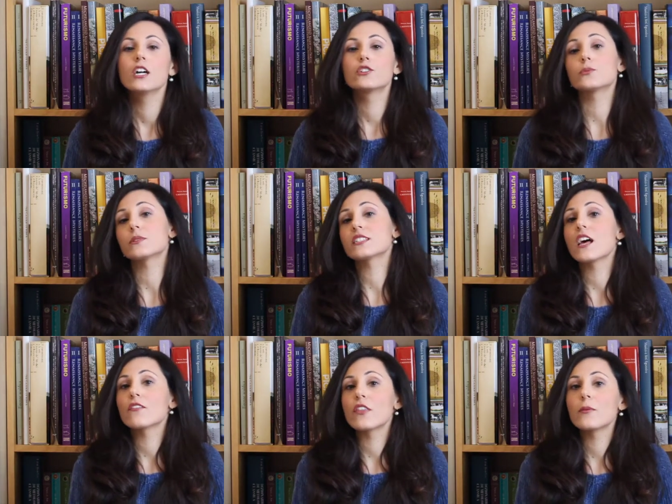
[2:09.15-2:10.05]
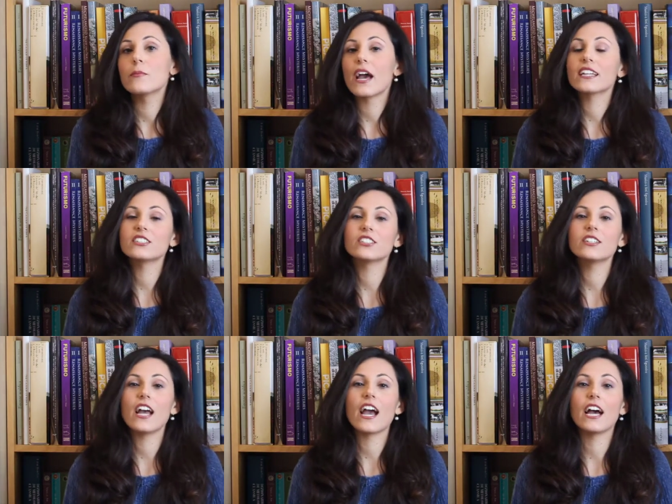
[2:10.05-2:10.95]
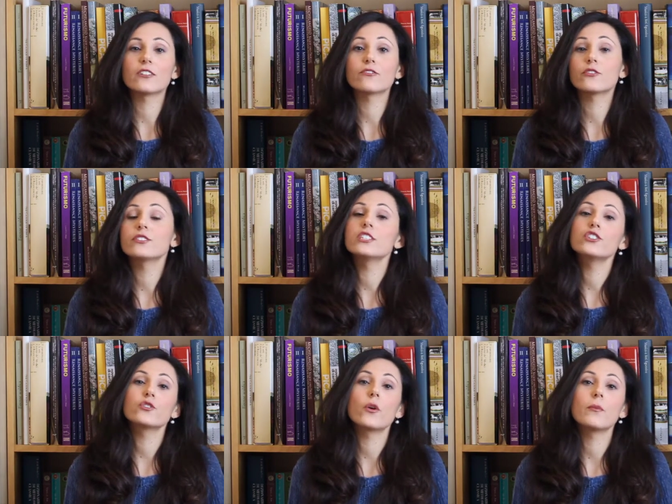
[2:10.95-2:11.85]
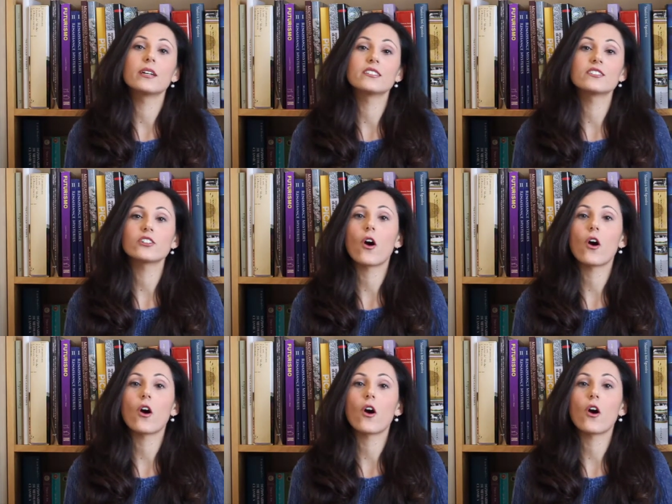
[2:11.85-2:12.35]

to preserve them better and for the enjoyment